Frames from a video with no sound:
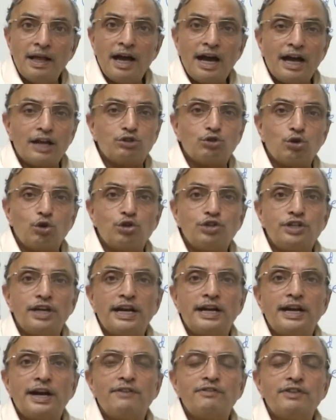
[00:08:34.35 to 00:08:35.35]

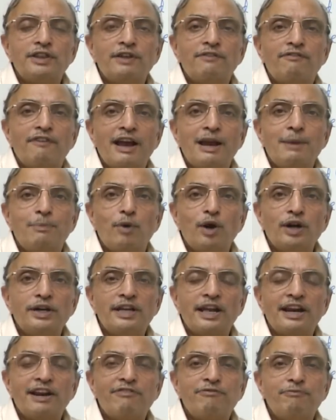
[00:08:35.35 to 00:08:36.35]
associated with the file
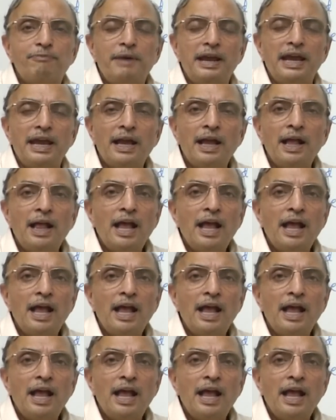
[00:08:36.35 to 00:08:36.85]
pointer fp